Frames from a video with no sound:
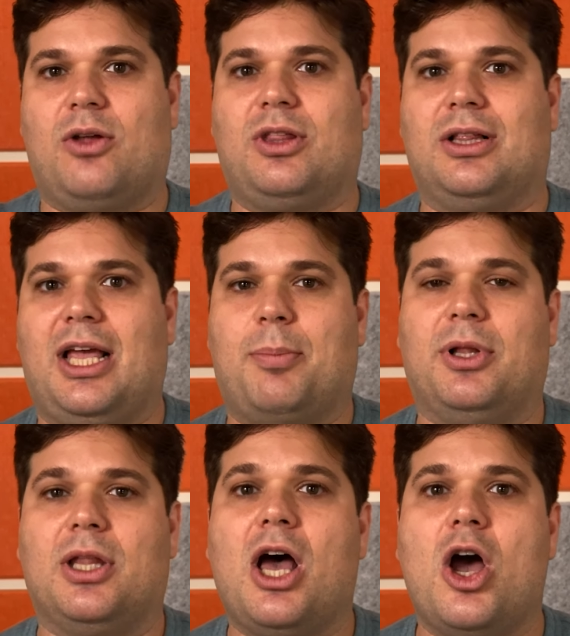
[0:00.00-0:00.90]
the link
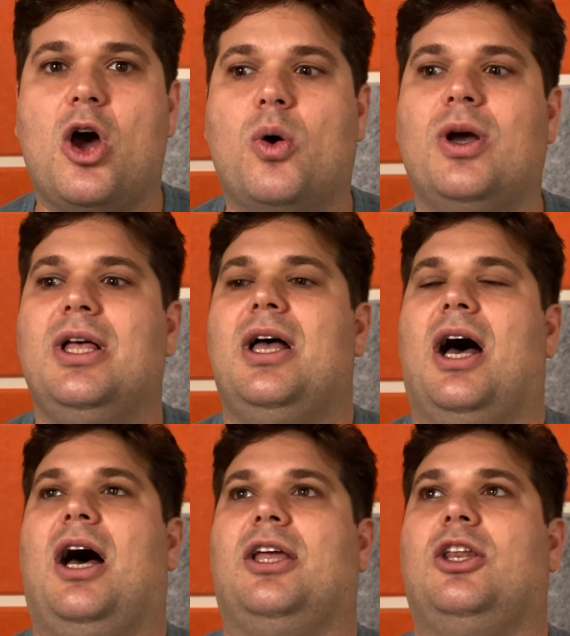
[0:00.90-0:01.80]
below.
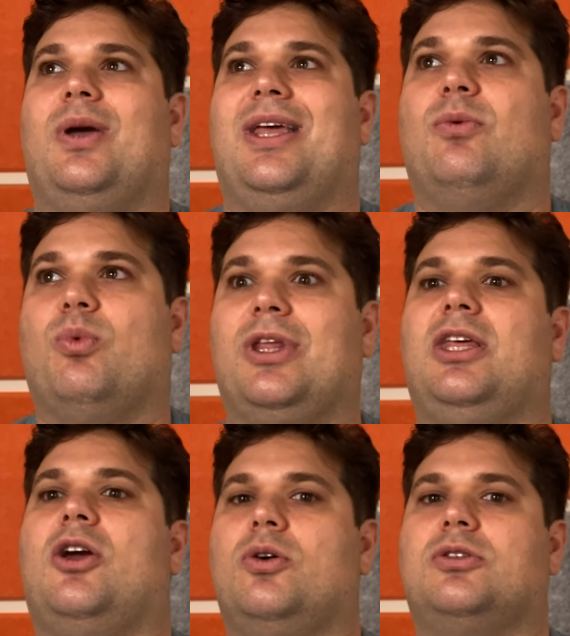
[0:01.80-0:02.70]
It really
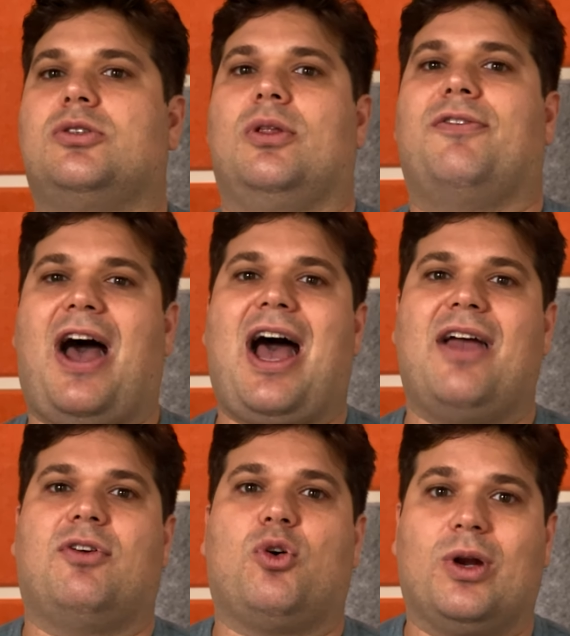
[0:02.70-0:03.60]
goes through the
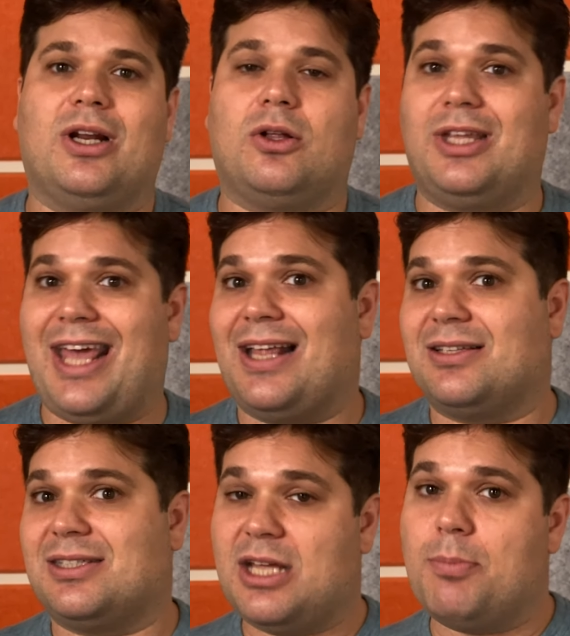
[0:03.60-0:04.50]
5 critical
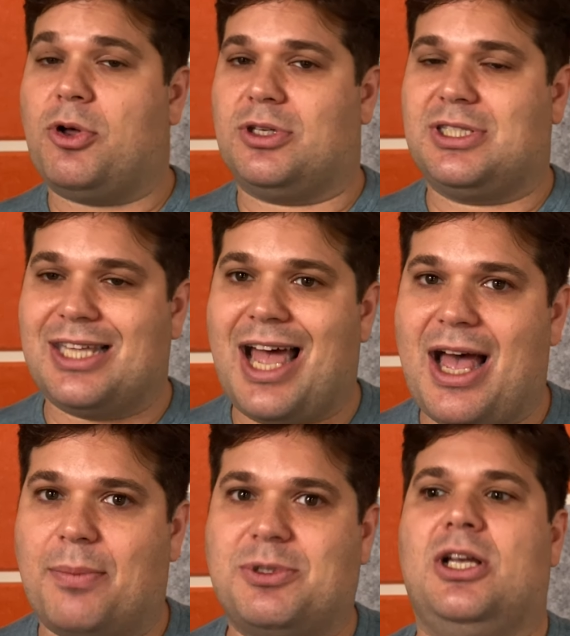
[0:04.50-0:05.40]
yet simple
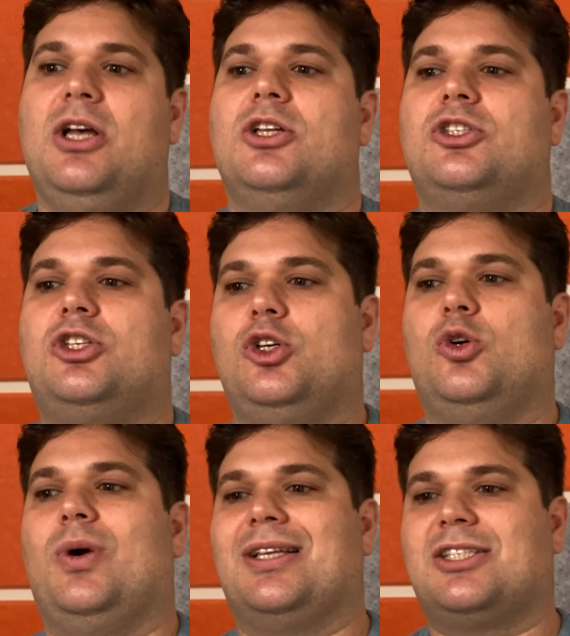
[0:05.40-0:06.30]
steps
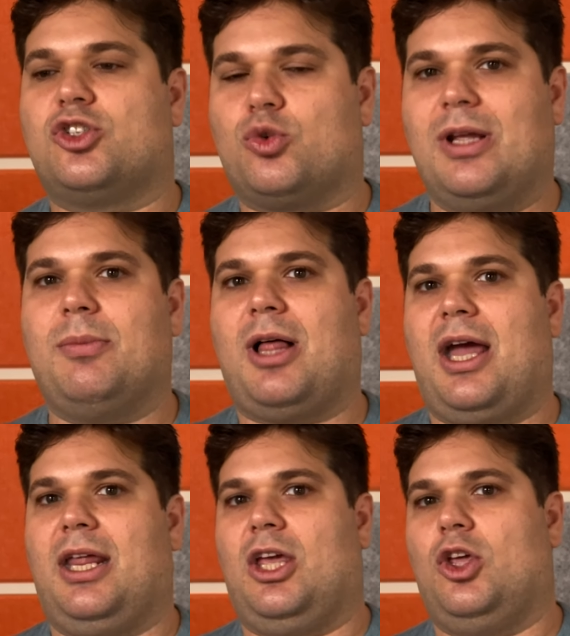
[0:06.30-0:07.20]
to
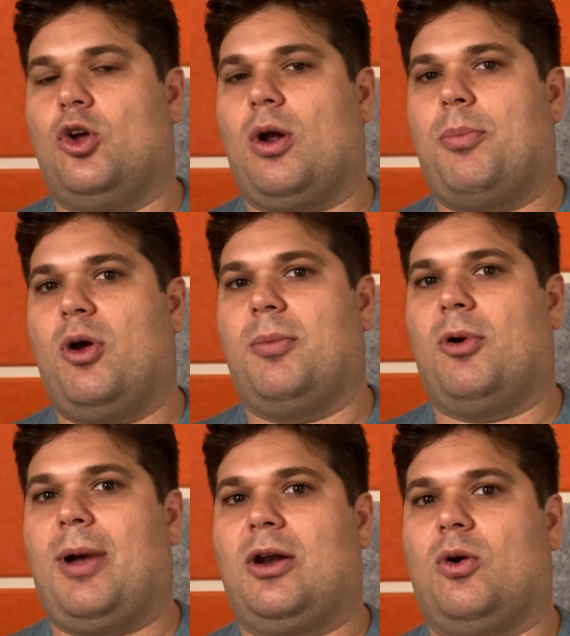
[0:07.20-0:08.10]
streamlining your appointment
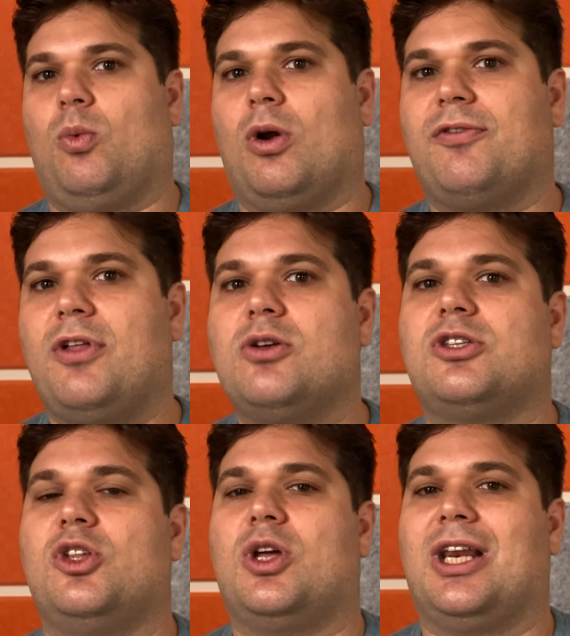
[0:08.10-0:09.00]
reminder workflow so
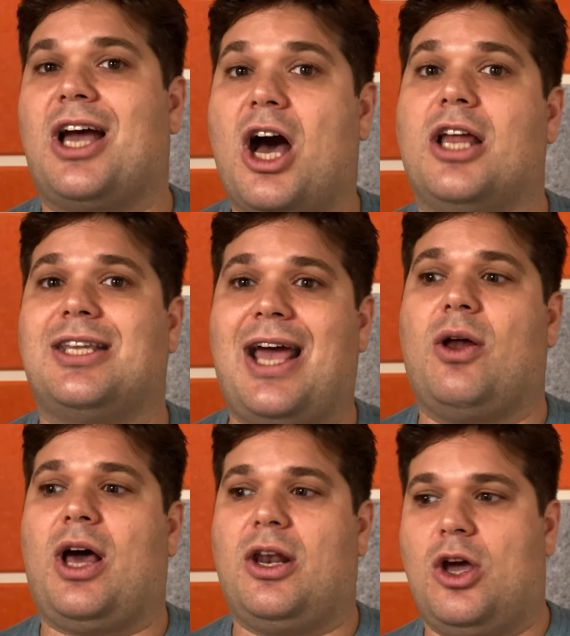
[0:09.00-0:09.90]
that you can cut
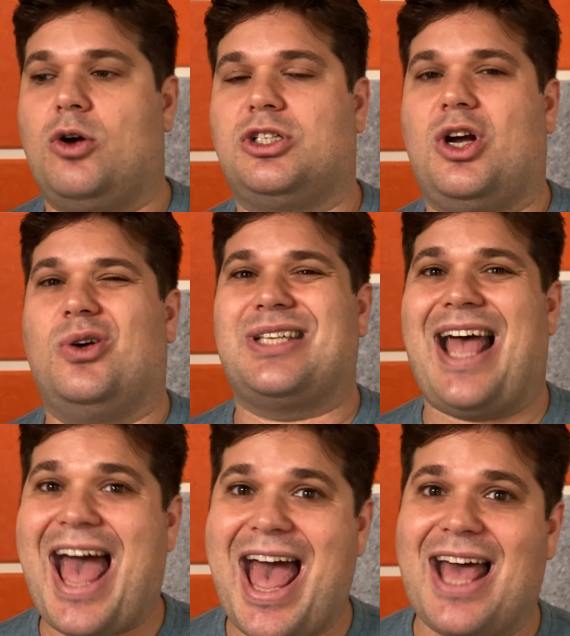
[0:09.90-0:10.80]
down on no-shows
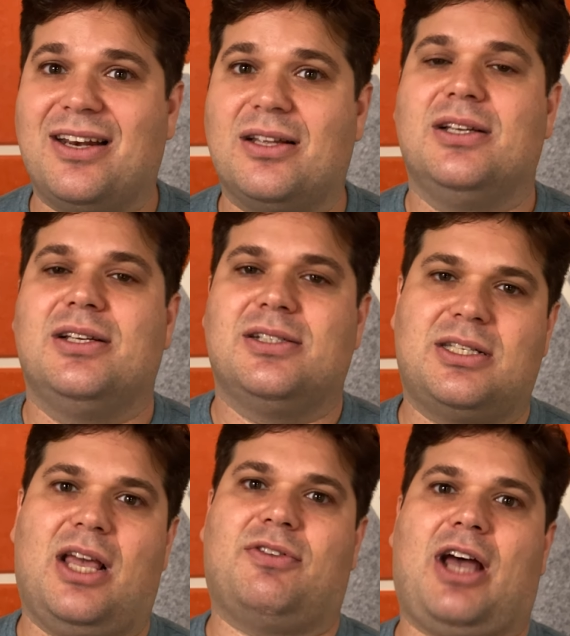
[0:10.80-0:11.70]
and
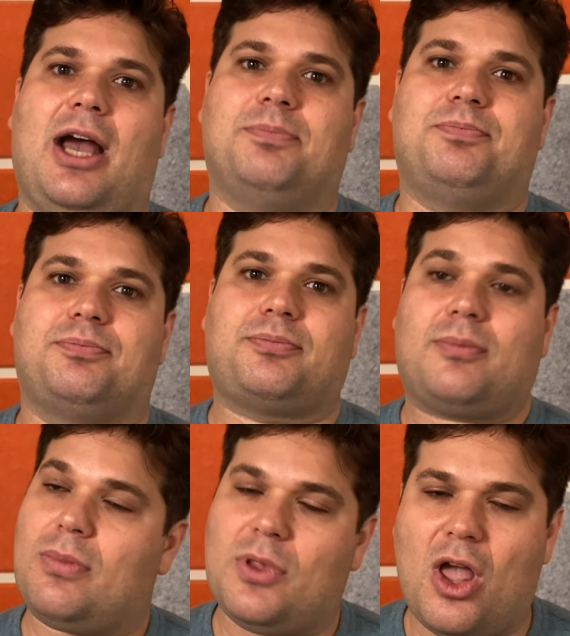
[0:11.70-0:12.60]
save time.
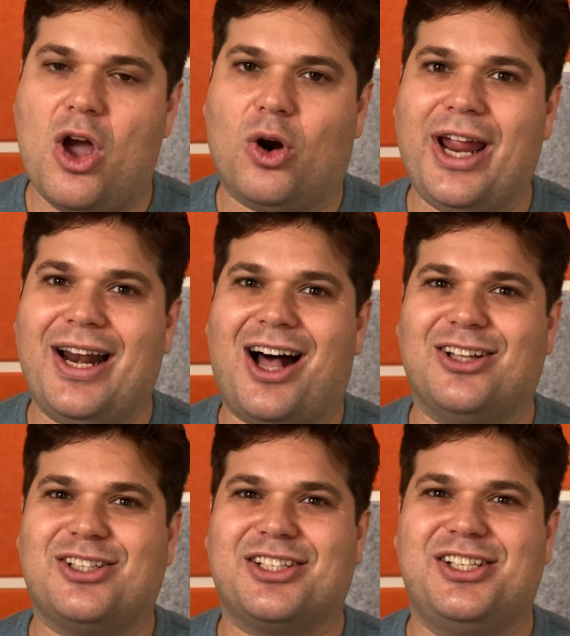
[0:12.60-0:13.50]
All right,
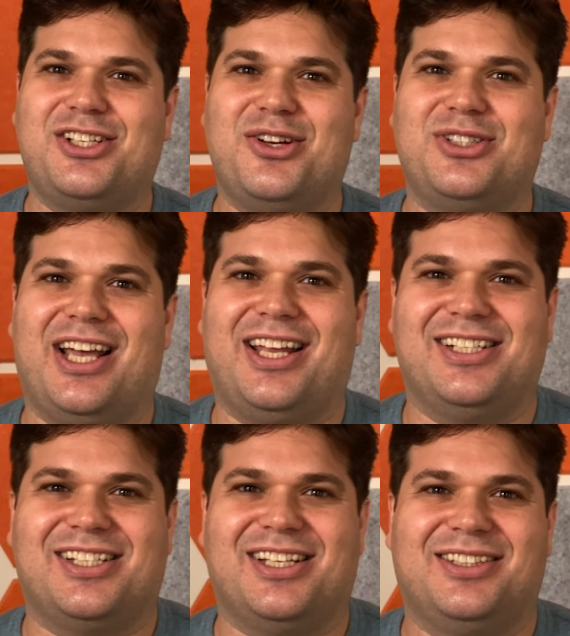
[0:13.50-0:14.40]
I'll talk to you soon. Take it
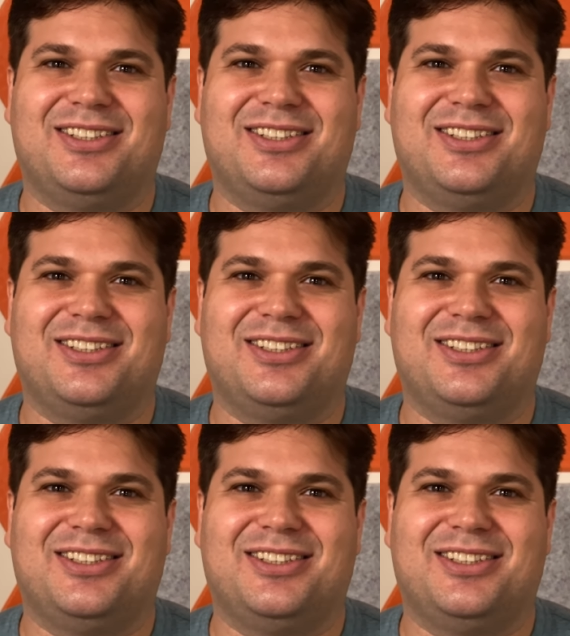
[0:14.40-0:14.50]
easy.